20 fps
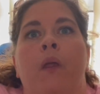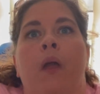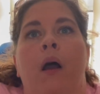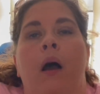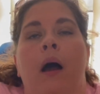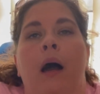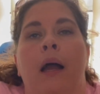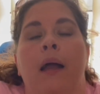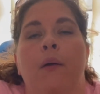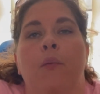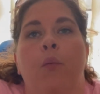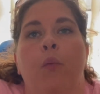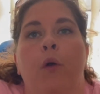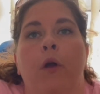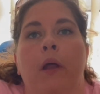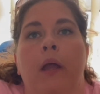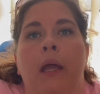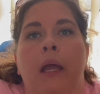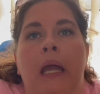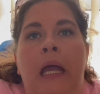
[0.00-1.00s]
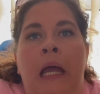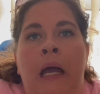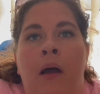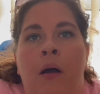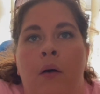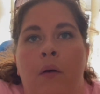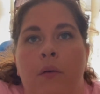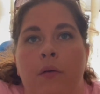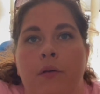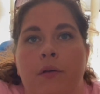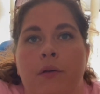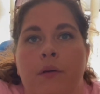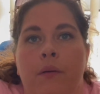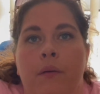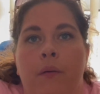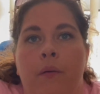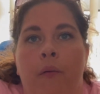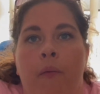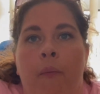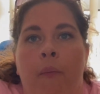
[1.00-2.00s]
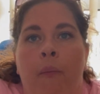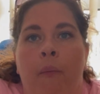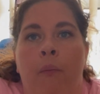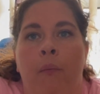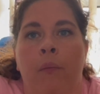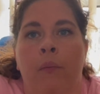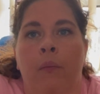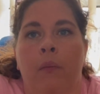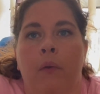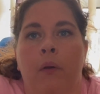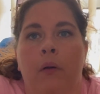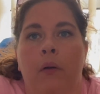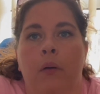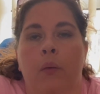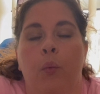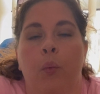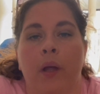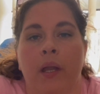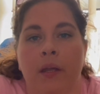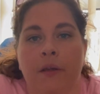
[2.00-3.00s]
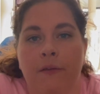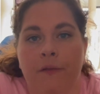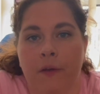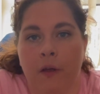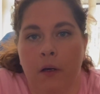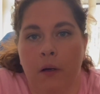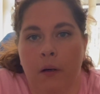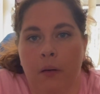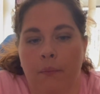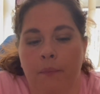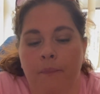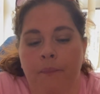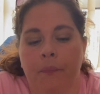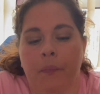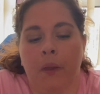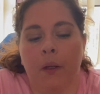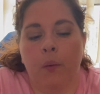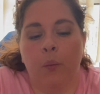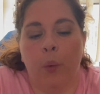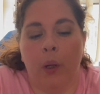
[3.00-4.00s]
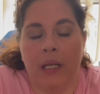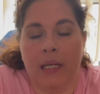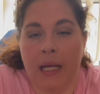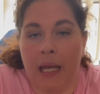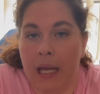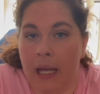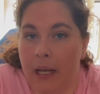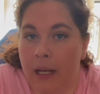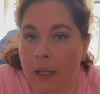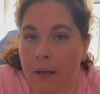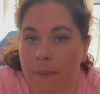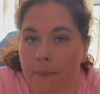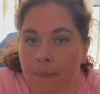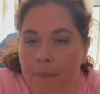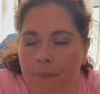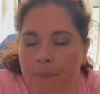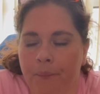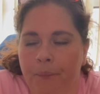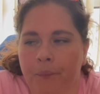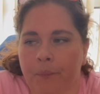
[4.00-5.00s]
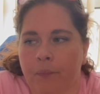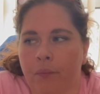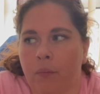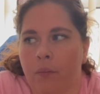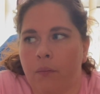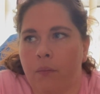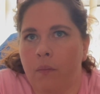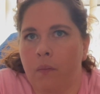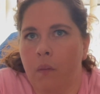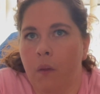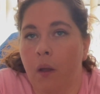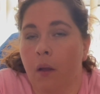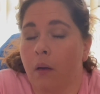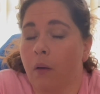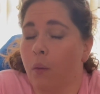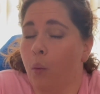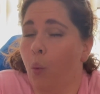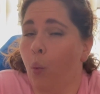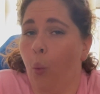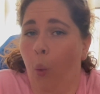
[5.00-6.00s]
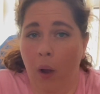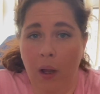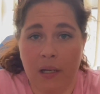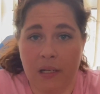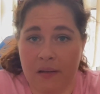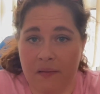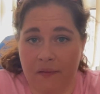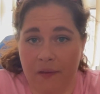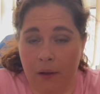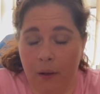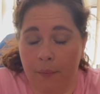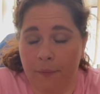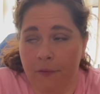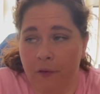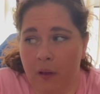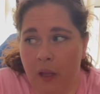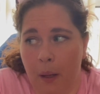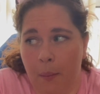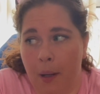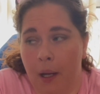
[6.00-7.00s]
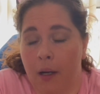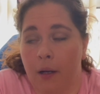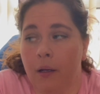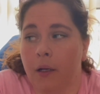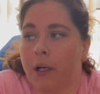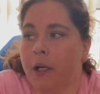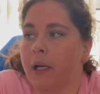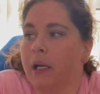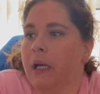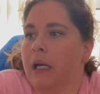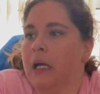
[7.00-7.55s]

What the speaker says: I am working out when to film, when to edit, what to film for that matter.